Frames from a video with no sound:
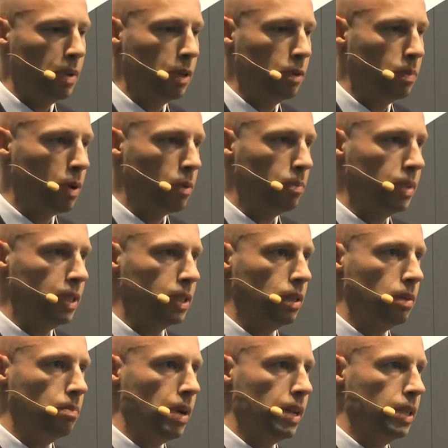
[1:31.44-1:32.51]
But the problem is
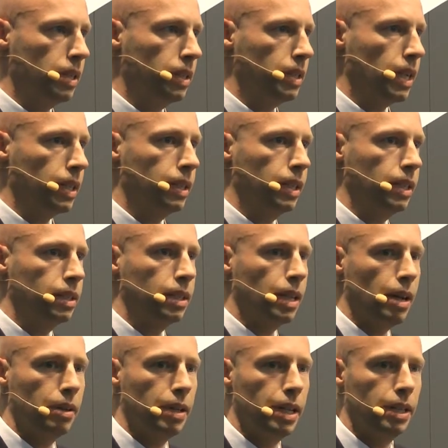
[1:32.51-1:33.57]
that many of the techniques
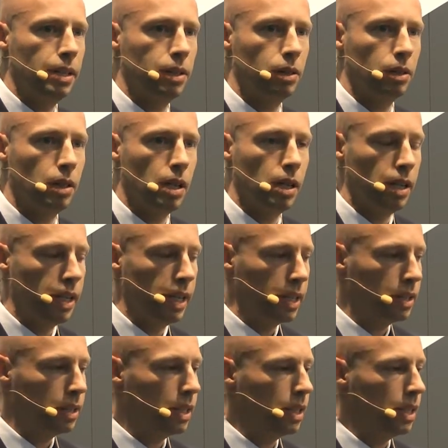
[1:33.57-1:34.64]
nowadays,
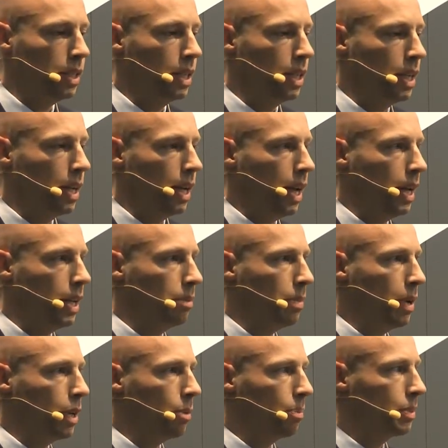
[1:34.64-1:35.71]
ICSI and
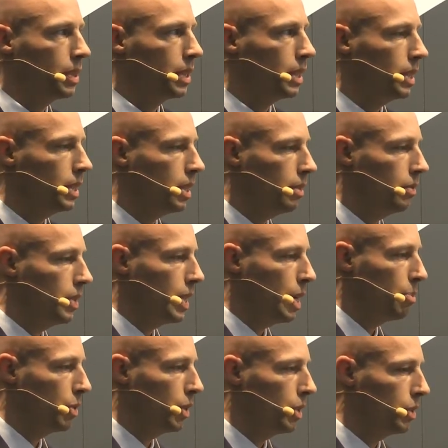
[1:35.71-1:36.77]
biopsy of
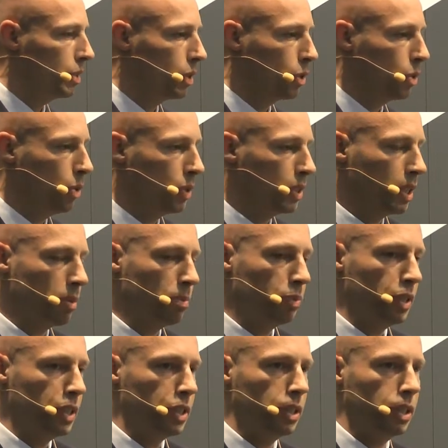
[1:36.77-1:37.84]
the embryos, are causing a
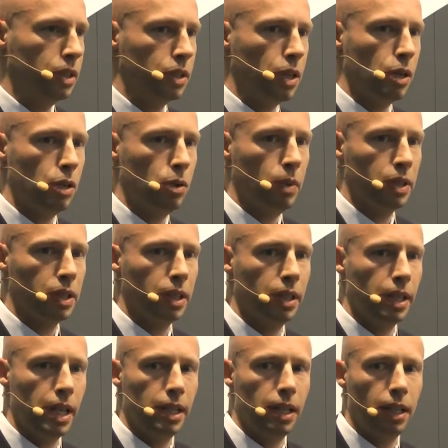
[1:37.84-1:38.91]
breach in the zona, which
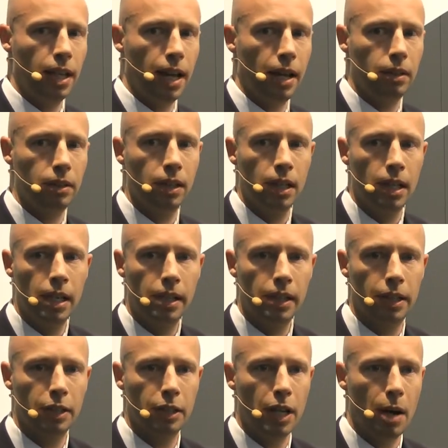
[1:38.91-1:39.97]
can then allow
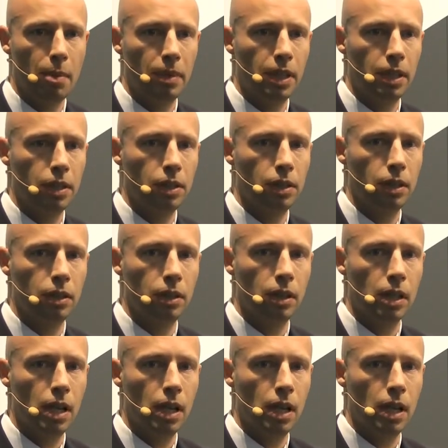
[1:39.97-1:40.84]
the contaminants to